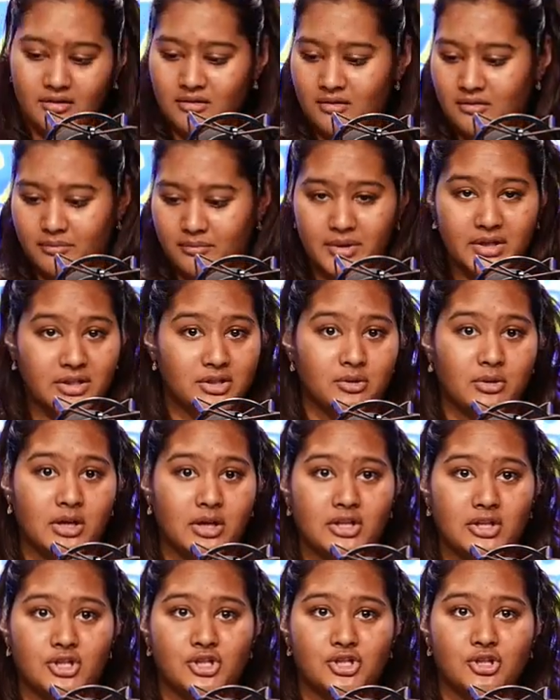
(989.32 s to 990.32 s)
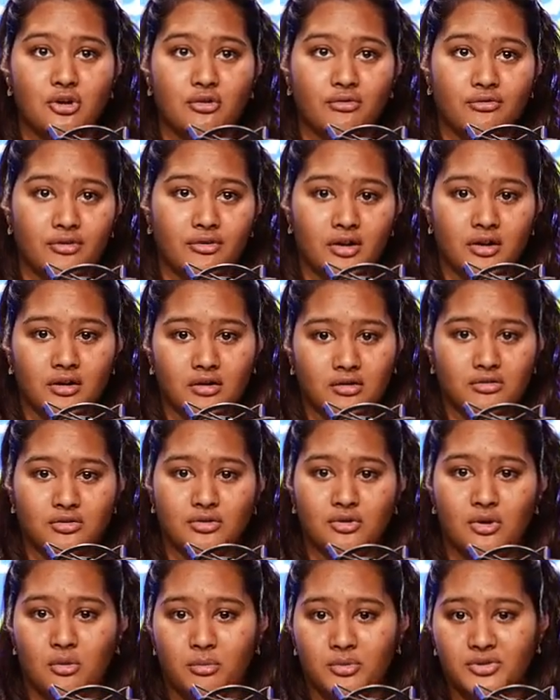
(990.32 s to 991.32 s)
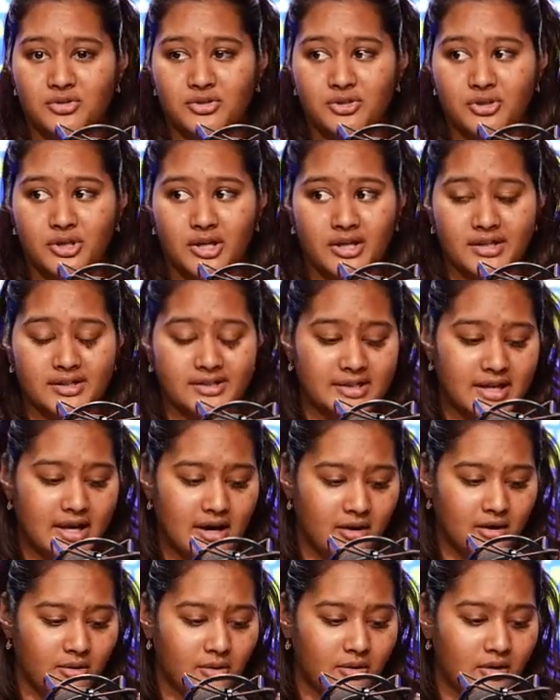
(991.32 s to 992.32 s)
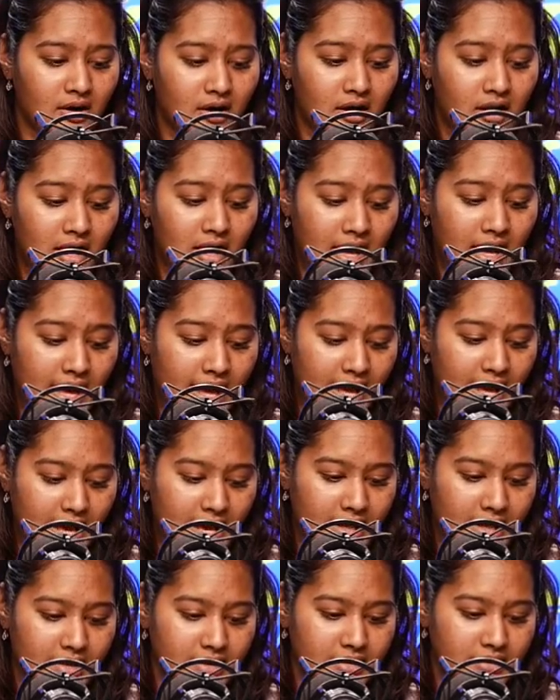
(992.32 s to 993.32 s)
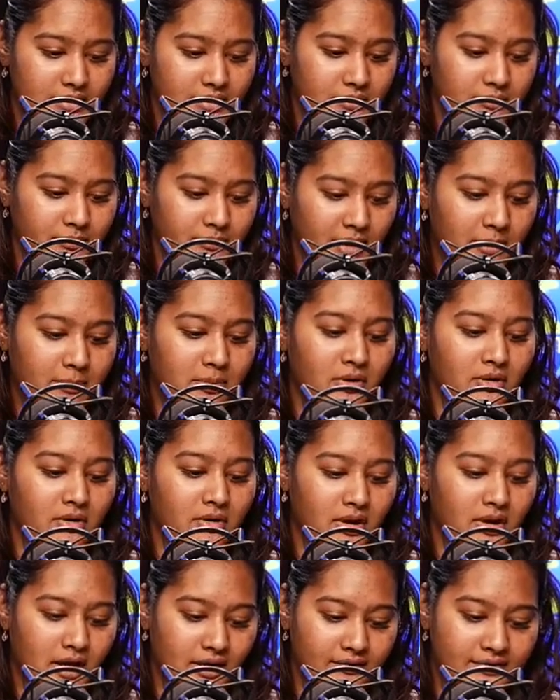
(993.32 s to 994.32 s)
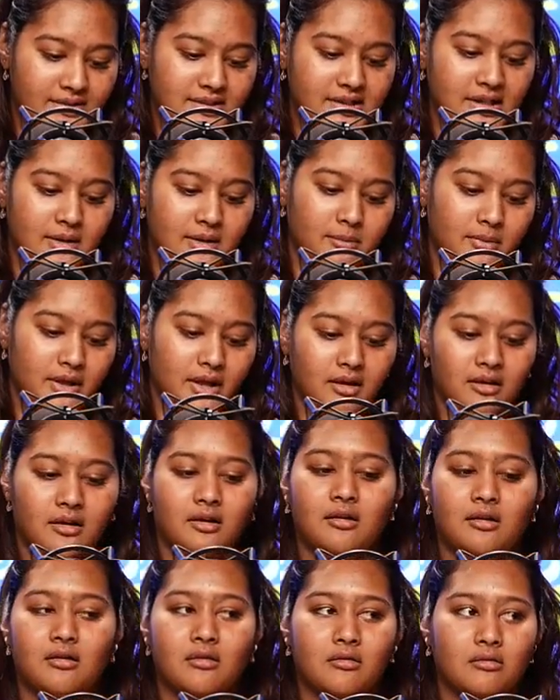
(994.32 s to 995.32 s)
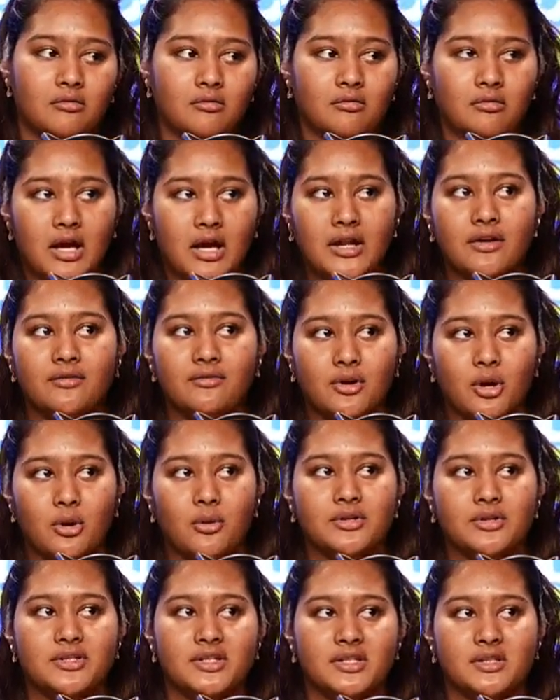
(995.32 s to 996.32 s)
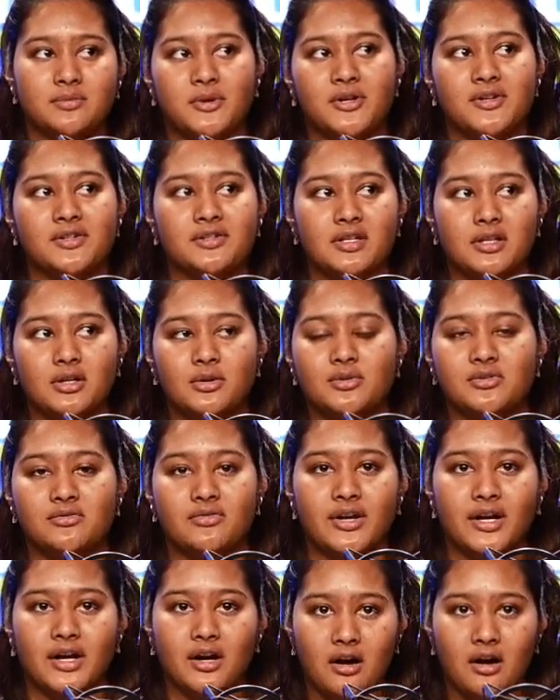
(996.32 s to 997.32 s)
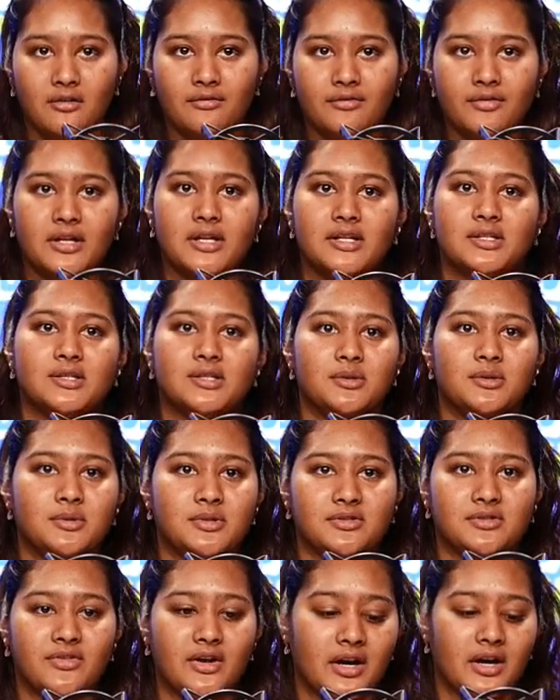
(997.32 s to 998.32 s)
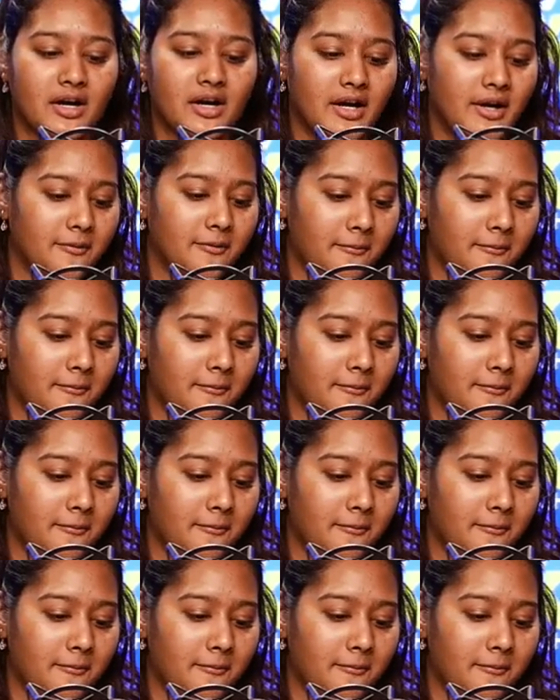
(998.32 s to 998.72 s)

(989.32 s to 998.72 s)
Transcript: been doing this show for almost 2 years now. And people have seen me kind of grow into this person who is very confident, who is very,